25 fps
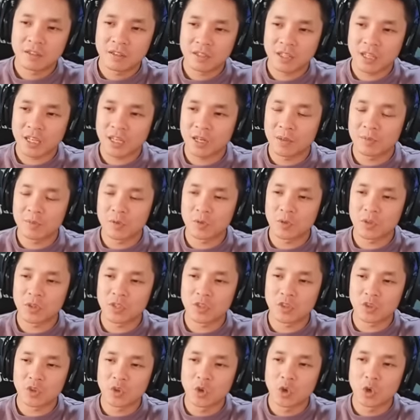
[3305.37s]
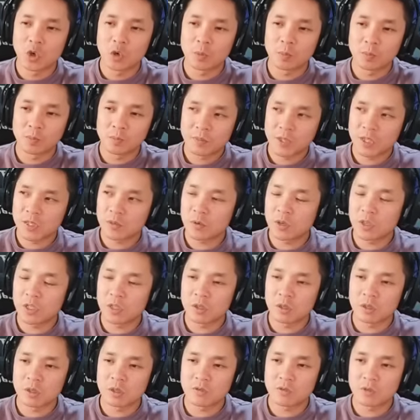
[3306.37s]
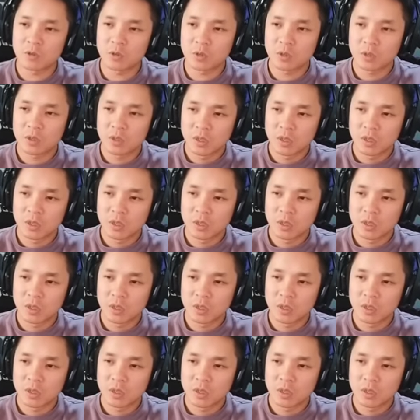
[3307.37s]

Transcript: that comes with the storm? That's what he's looking for.